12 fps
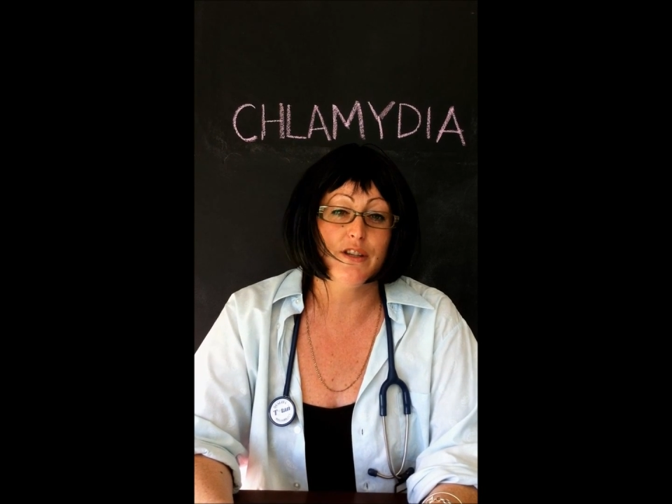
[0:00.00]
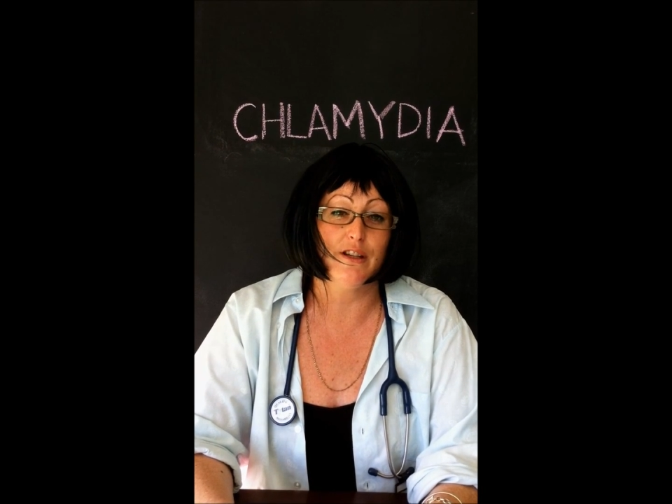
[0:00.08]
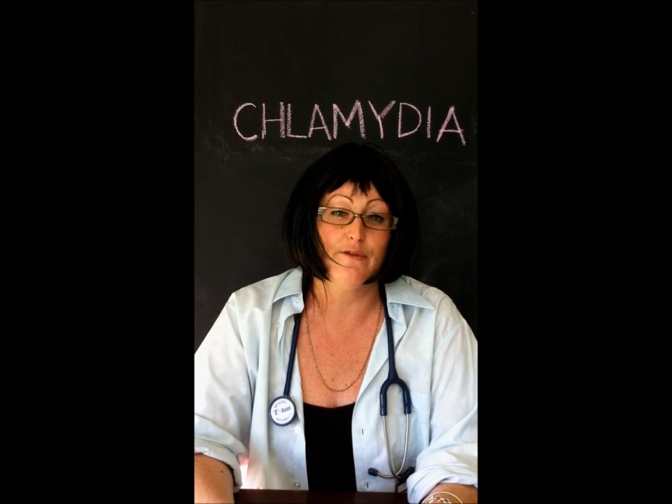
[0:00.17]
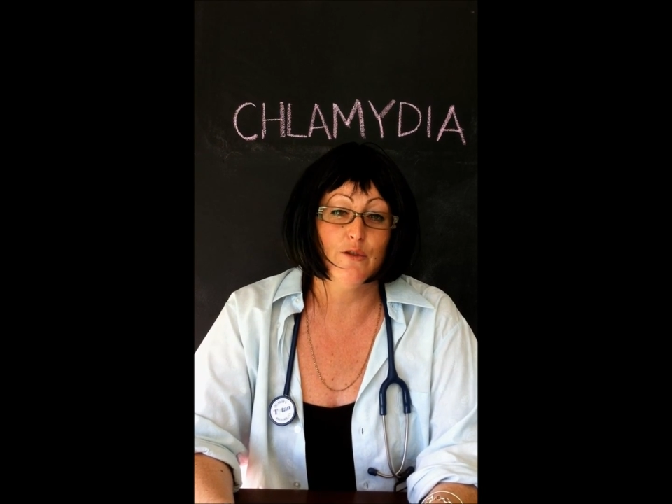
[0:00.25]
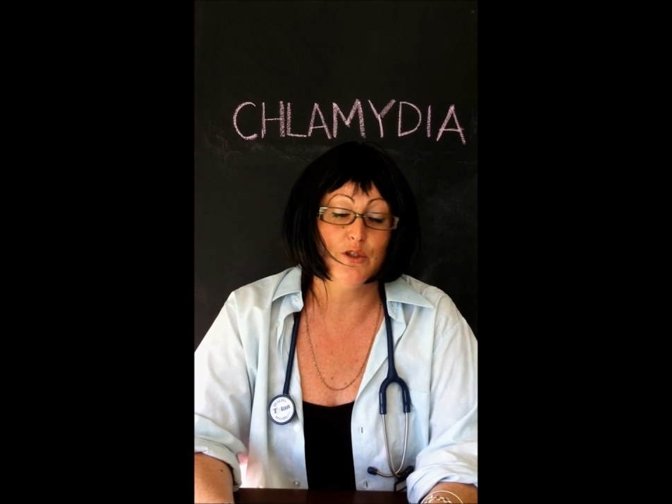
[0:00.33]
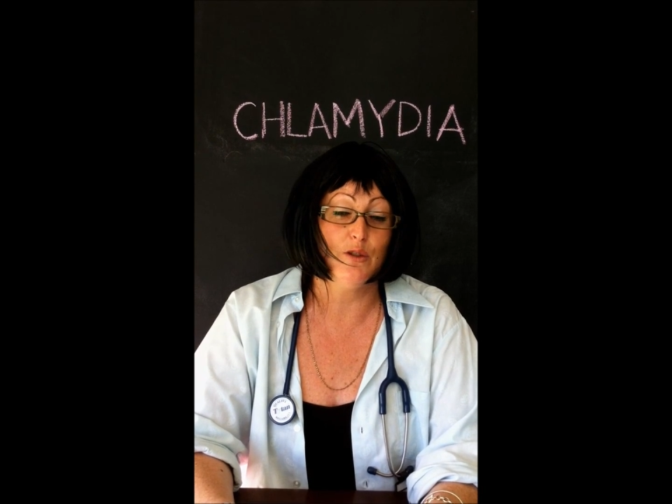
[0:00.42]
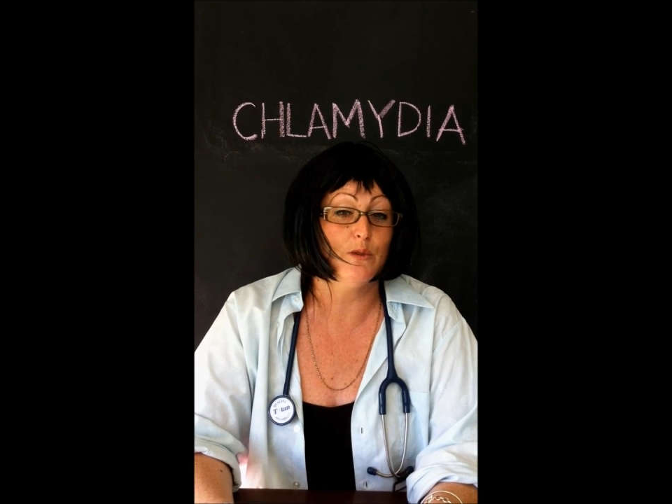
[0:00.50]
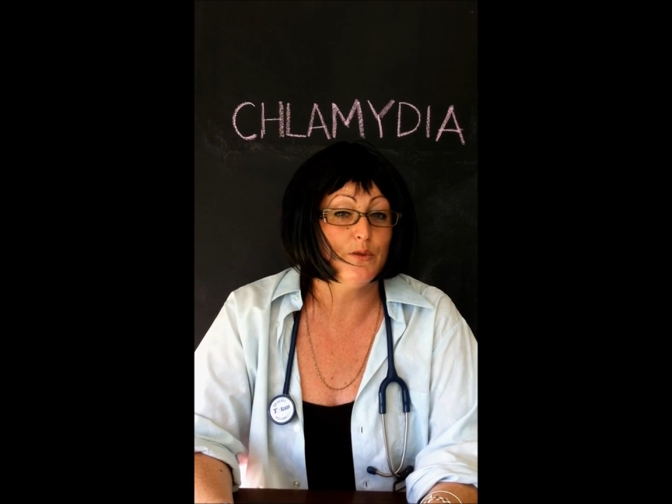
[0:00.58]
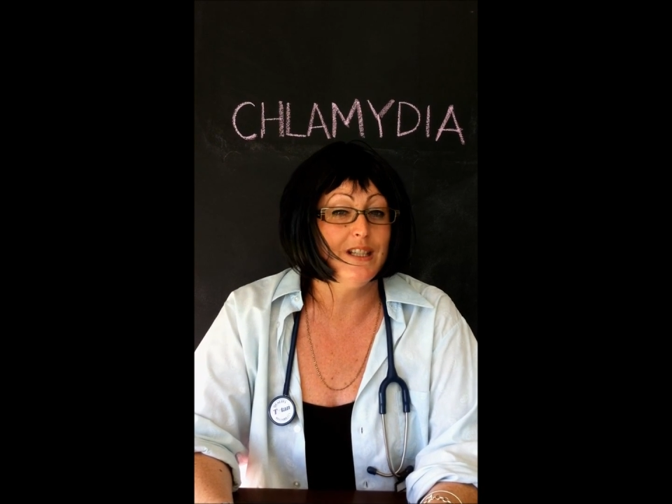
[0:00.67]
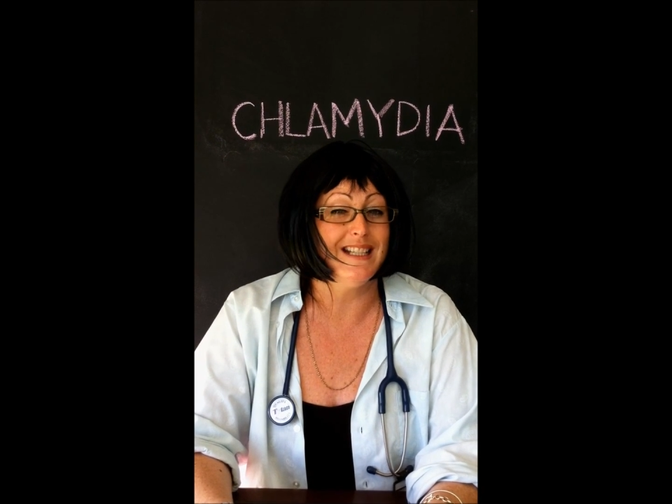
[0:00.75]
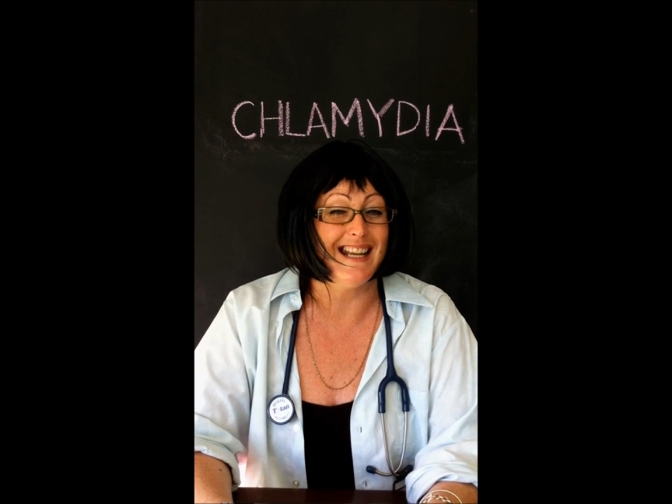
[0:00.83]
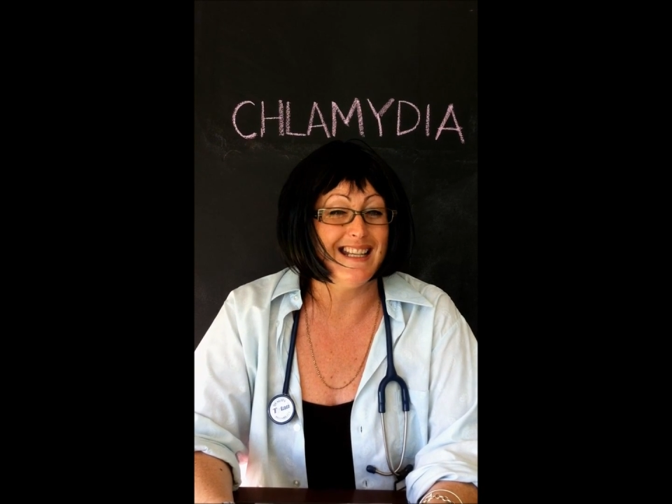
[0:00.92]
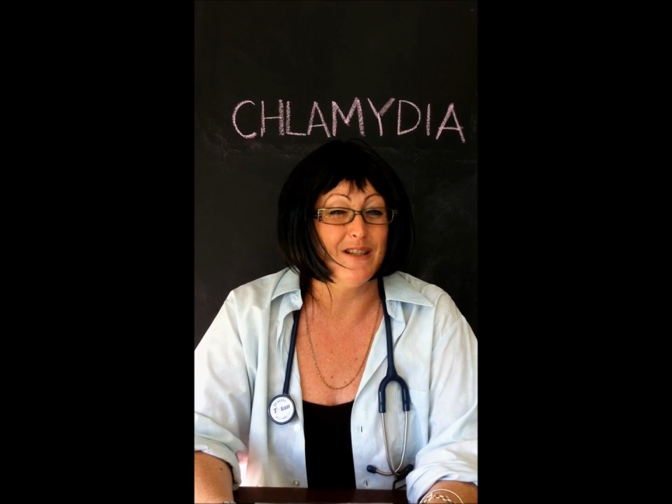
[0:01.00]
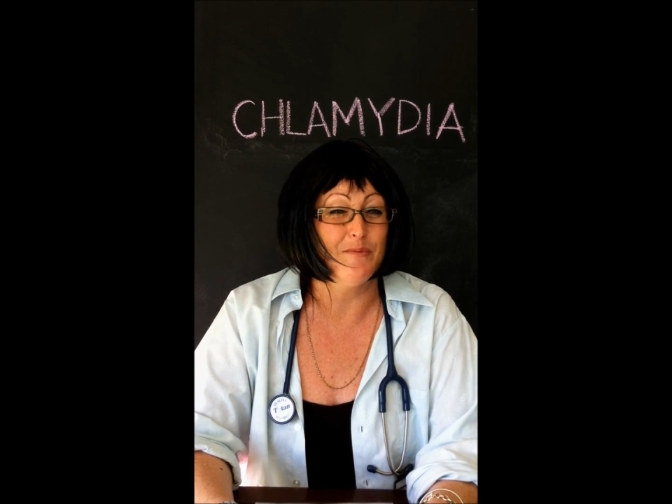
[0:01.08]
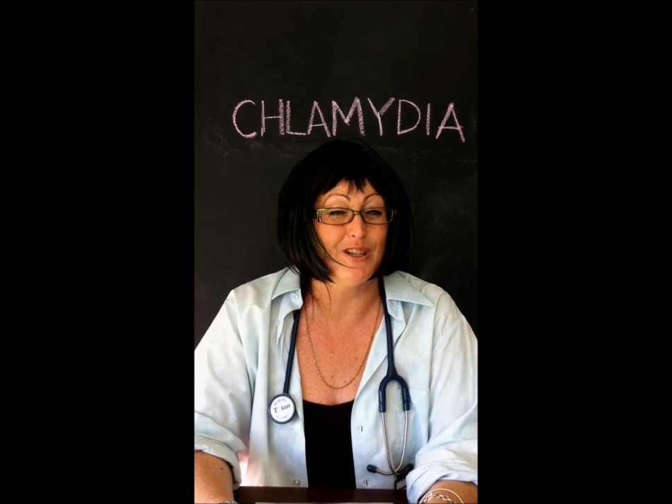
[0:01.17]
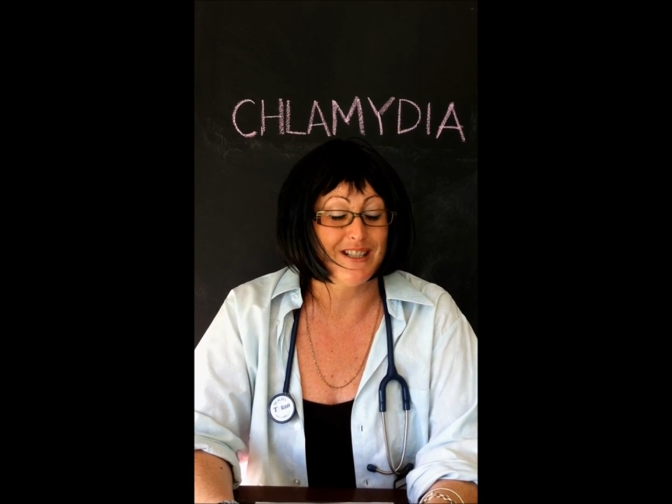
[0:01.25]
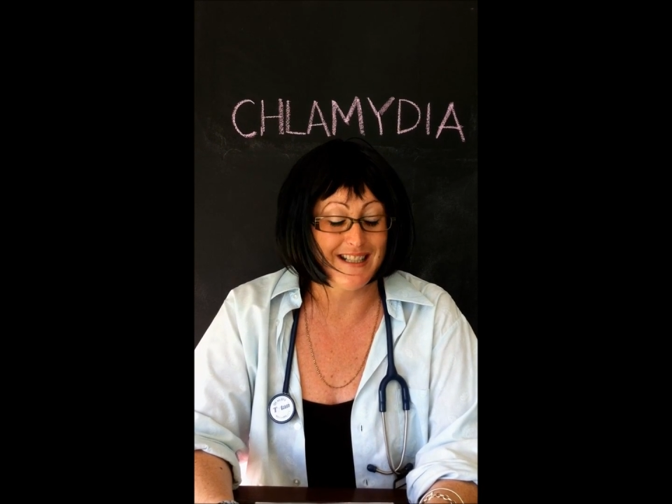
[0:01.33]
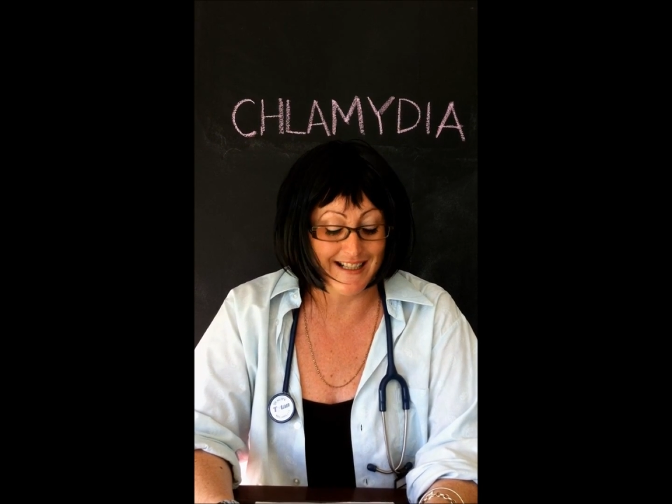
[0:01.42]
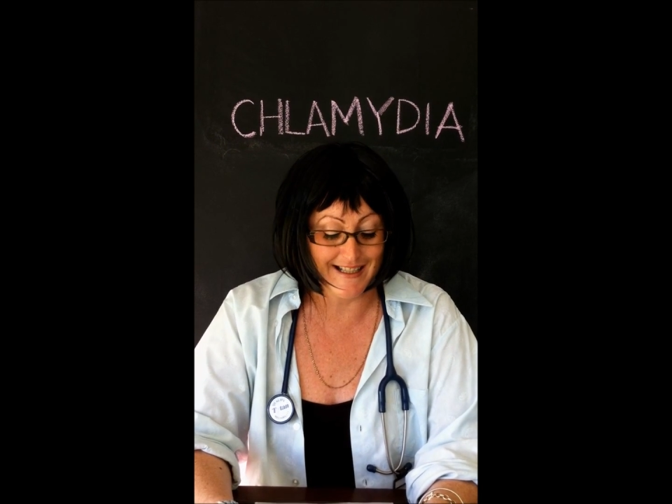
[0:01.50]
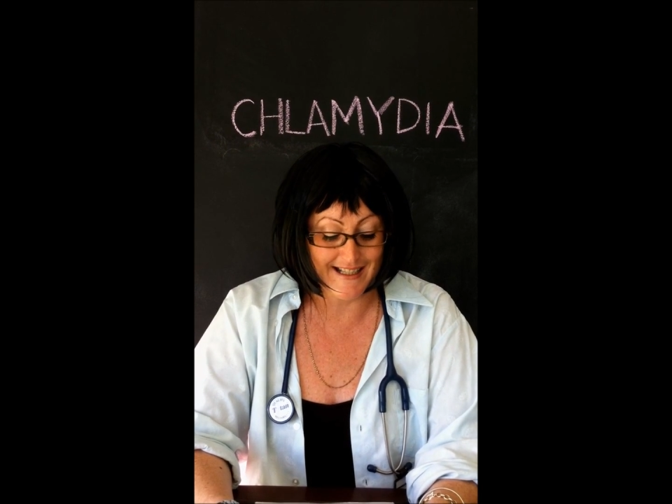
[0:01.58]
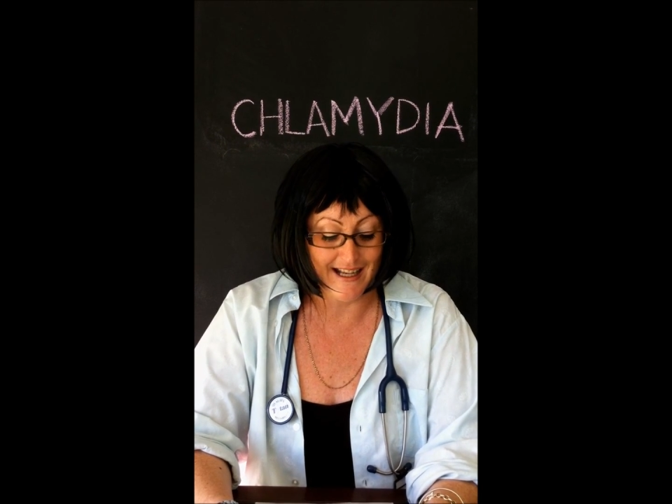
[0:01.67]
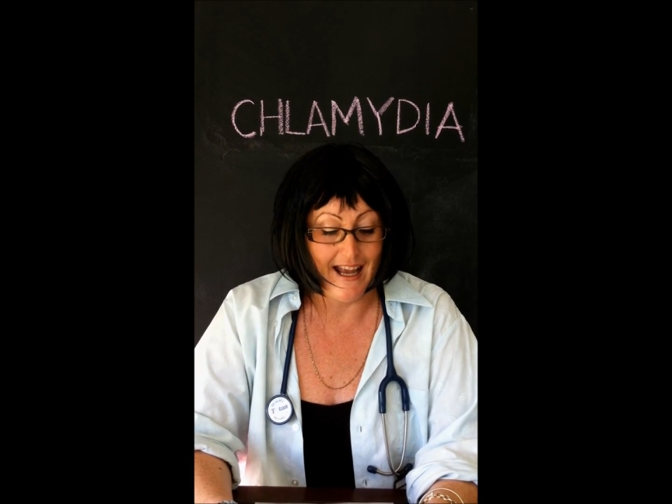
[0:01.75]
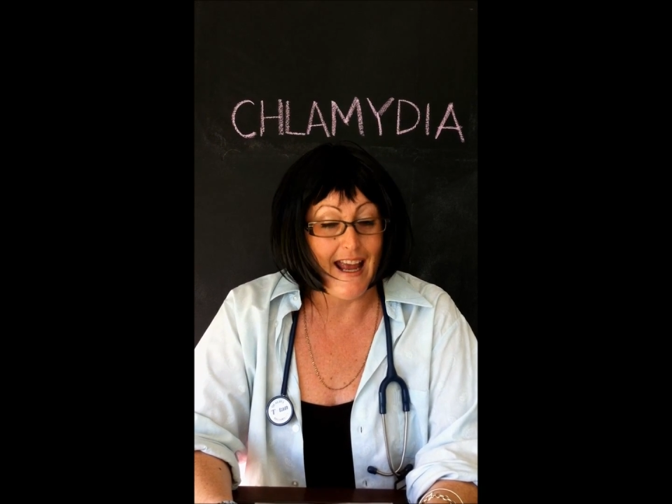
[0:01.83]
therefore you will need antibiotics.